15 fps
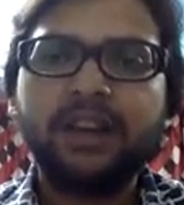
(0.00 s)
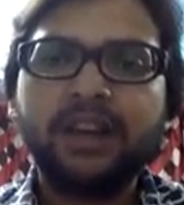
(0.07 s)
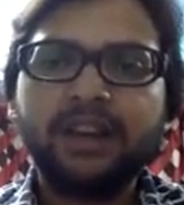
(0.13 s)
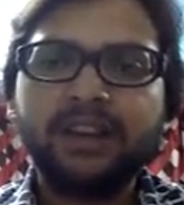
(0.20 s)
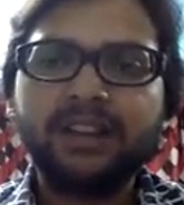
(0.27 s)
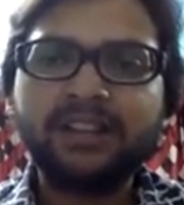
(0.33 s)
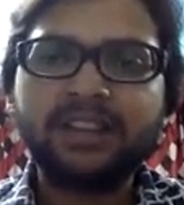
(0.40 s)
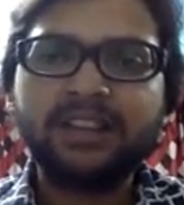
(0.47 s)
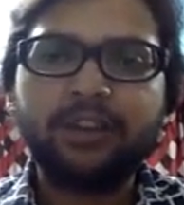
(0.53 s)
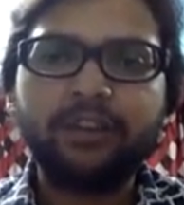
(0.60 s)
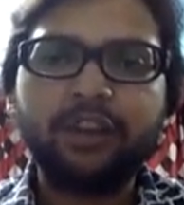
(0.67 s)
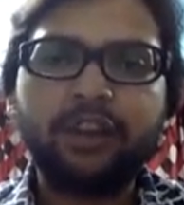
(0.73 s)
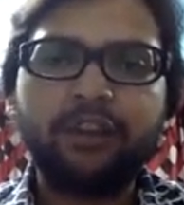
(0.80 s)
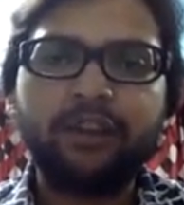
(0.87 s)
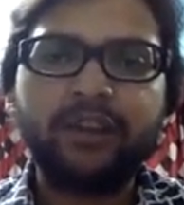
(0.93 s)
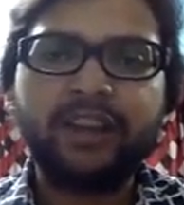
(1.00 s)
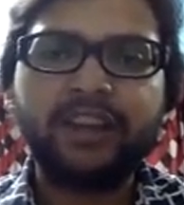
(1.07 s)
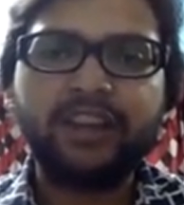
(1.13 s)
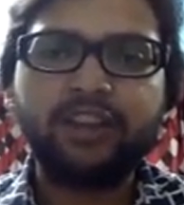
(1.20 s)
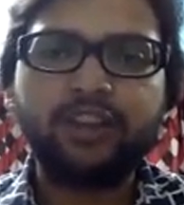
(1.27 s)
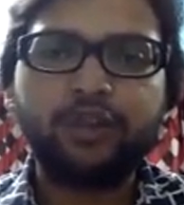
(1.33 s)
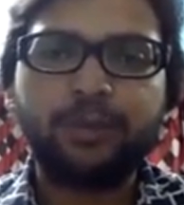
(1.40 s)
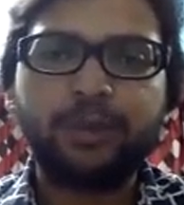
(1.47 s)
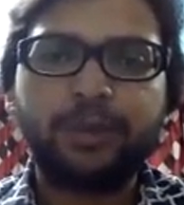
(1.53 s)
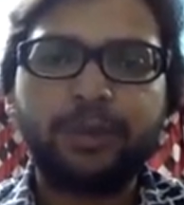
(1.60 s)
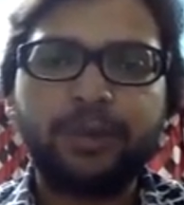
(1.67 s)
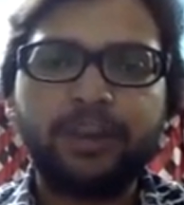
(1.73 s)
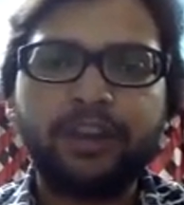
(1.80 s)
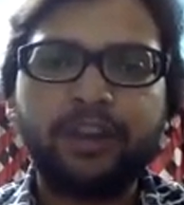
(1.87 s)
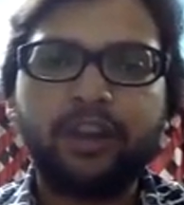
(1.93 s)
discovery of any new
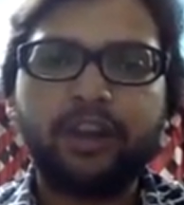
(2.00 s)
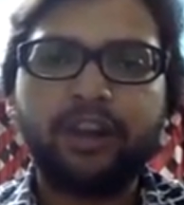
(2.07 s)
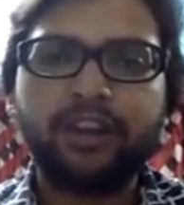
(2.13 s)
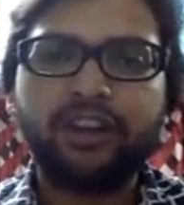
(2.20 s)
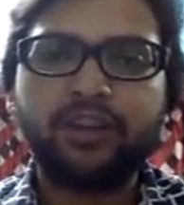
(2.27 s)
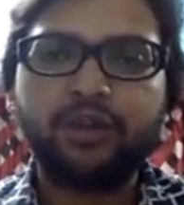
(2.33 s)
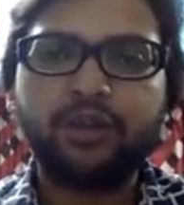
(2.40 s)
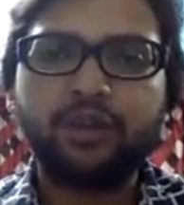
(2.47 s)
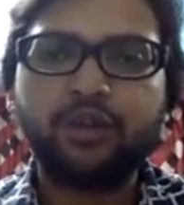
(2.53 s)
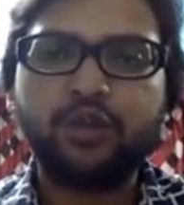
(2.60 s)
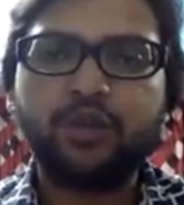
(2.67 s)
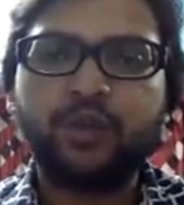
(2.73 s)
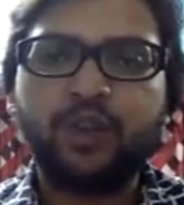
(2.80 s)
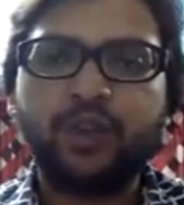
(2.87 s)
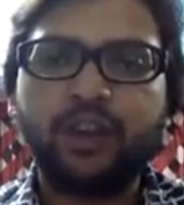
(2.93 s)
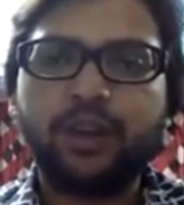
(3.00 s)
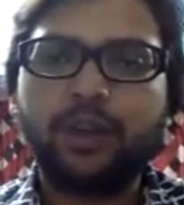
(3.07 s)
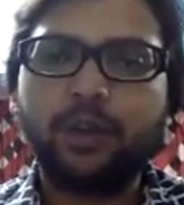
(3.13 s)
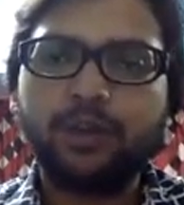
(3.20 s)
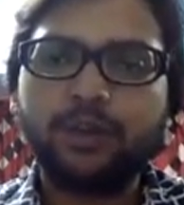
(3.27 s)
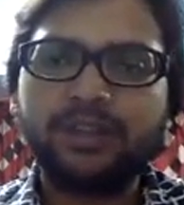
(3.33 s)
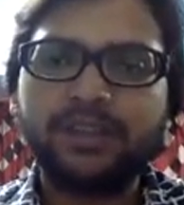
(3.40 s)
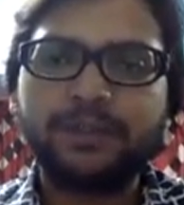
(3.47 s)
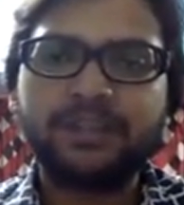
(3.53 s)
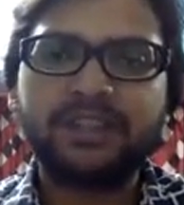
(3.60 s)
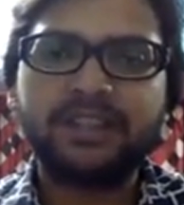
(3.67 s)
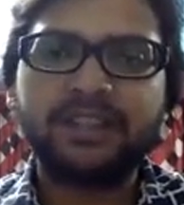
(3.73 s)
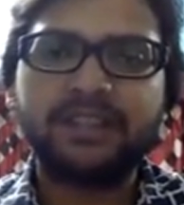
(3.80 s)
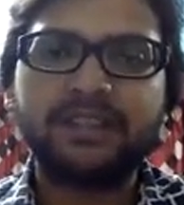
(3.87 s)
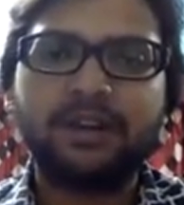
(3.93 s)
property or new use for a known
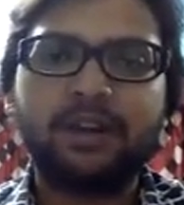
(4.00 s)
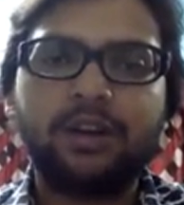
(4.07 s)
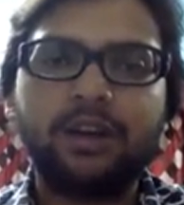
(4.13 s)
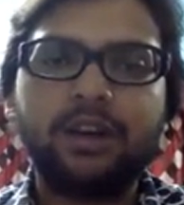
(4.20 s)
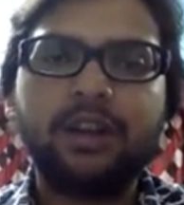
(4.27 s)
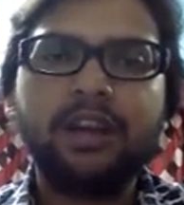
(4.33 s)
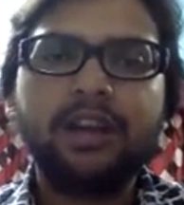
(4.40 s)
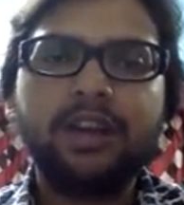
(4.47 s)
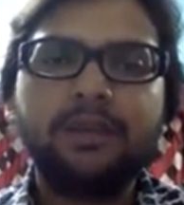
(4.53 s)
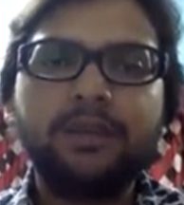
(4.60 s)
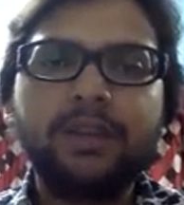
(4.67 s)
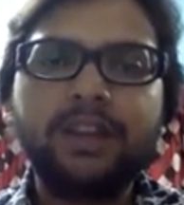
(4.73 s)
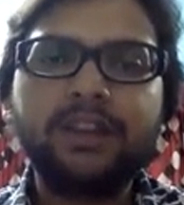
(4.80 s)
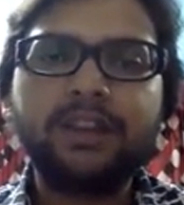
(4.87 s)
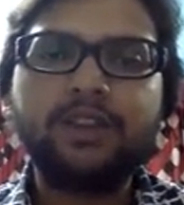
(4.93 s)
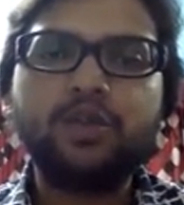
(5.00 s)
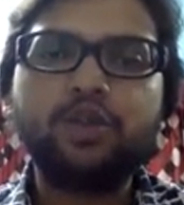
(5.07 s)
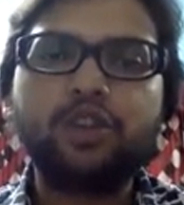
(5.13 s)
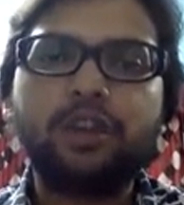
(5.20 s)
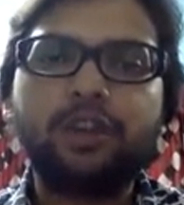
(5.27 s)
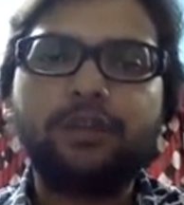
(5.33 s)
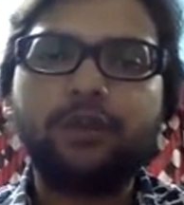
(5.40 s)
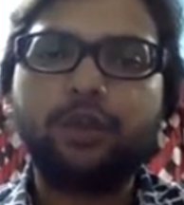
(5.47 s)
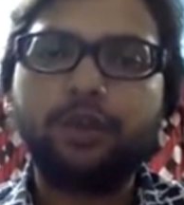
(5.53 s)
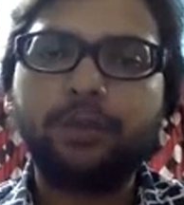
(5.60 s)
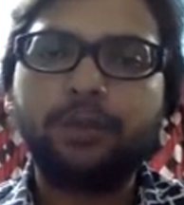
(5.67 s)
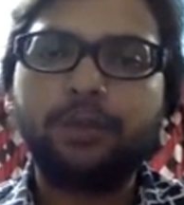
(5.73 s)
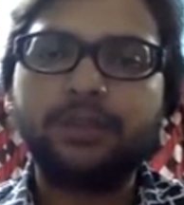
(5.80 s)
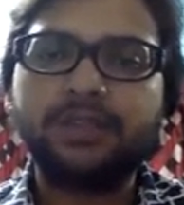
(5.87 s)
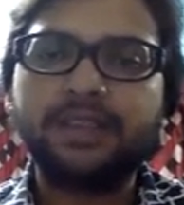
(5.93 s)
substance, or mere use of known
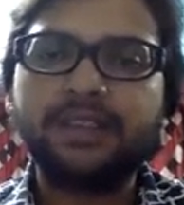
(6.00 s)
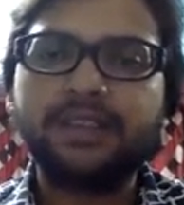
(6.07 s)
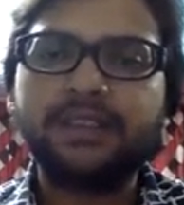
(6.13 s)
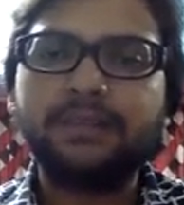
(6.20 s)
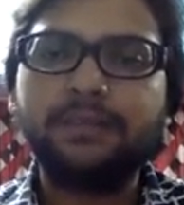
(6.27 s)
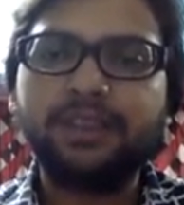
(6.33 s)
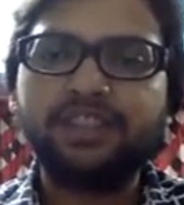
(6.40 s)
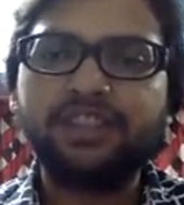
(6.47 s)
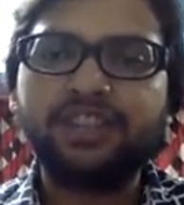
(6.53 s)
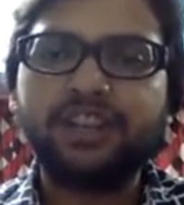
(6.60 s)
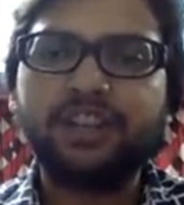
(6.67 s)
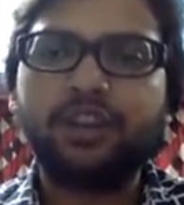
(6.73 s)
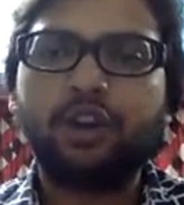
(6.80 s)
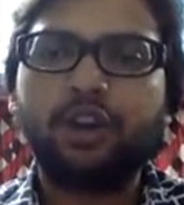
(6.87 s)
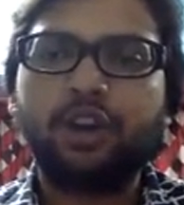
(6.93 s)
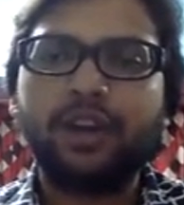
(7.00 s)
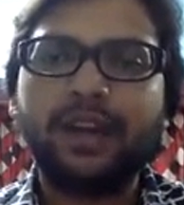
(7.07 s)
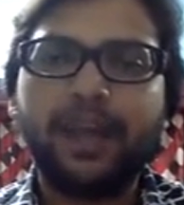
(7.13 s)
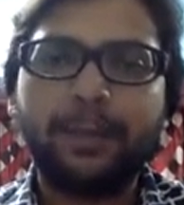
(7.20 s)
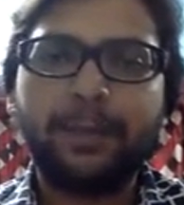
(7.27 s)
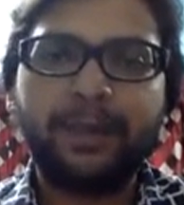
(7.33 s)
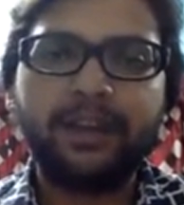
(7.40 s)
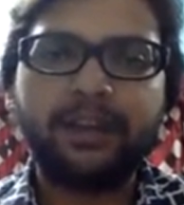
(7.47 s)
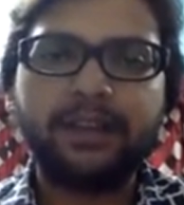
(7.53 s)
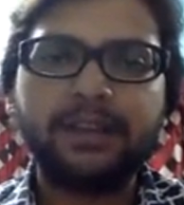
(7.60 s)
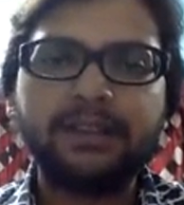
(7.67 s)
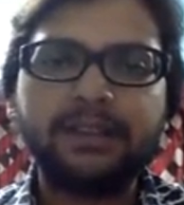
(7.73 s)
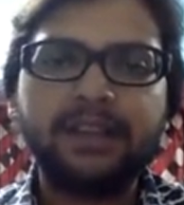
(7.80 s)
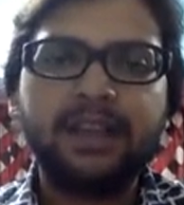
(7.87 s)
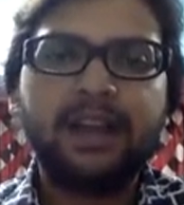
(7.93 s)
process, machine or
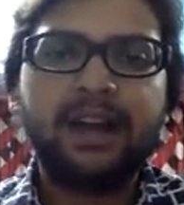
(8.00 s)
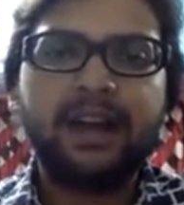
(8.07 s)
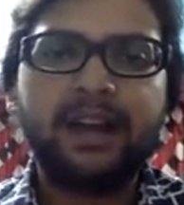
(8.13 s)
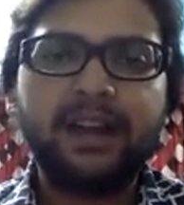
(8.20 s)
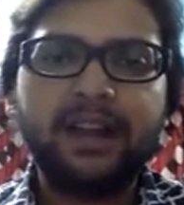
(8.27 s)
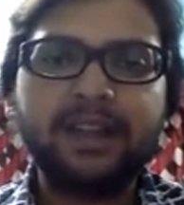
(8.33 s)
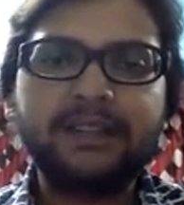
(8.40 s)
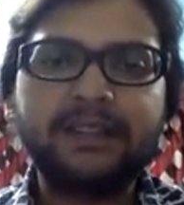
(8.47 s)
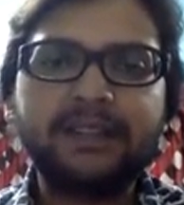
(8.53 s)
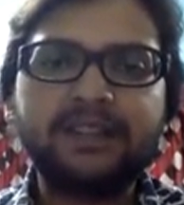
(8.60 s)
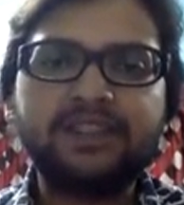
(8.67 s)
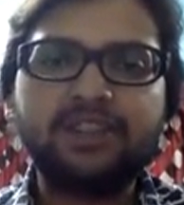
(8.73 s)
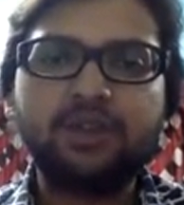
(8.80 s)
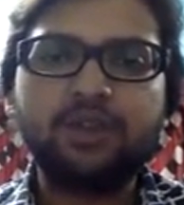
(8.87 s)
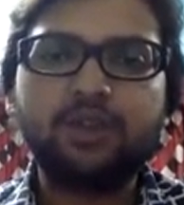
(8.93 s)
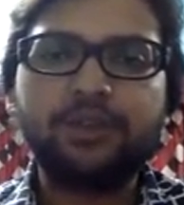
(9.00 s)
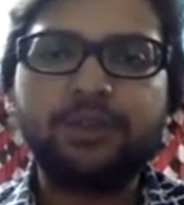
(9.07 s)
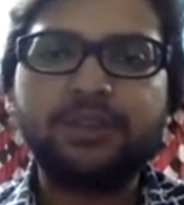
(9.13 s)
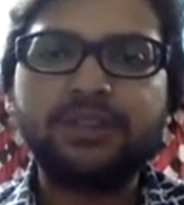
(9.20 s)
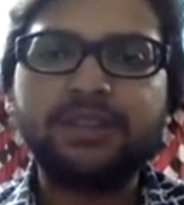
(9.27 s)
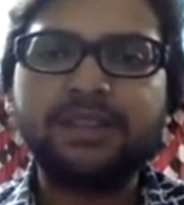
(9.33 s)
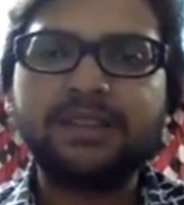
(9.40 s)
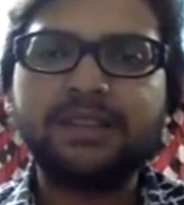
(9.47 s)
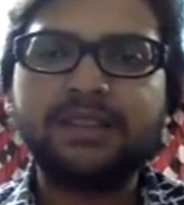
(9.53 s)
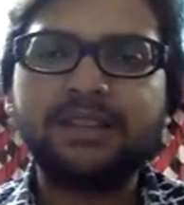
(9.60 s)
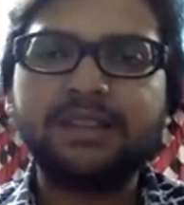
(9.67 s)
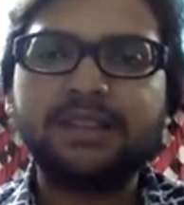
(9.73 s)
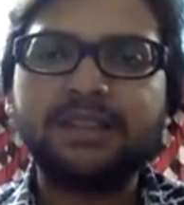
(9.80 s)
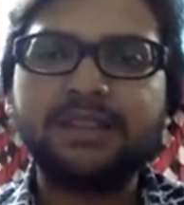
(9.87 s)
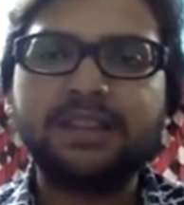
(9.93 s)
apparatus, unless such known process
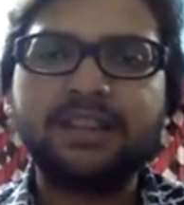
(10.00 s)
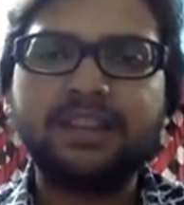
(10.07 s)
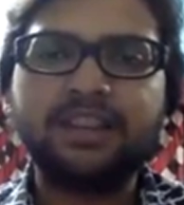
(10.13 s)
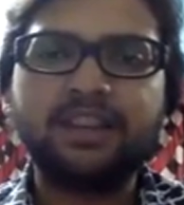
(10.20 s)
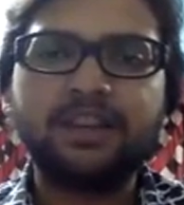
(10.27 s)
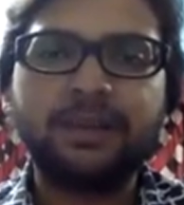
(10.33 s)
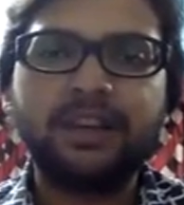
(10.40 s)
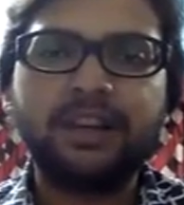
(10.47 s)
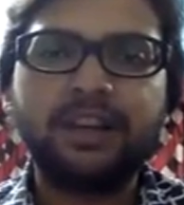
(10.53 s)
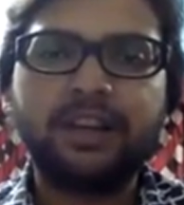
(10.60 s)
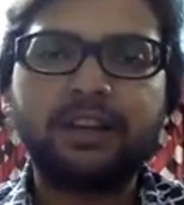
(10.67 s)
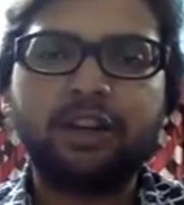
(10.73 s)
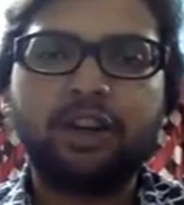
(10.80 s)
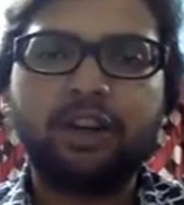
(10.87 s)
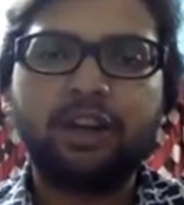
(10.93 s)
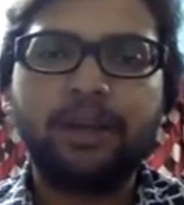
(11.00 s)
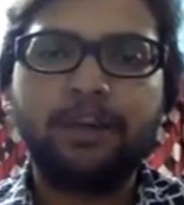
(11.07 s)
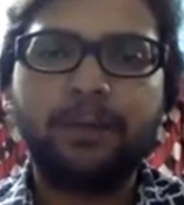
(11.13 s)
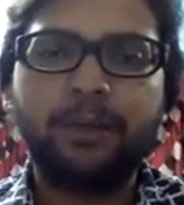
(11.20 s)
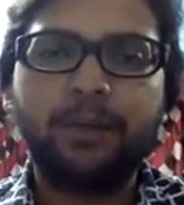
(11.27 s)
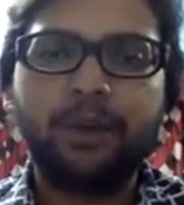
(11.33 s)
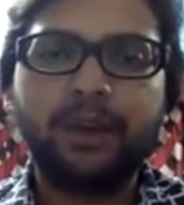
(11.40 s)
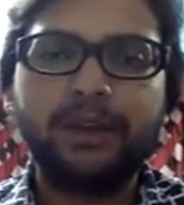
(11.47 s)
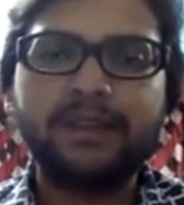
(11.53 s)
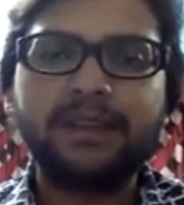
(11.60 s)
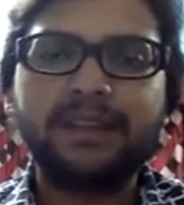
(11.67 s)
results in a new product or employs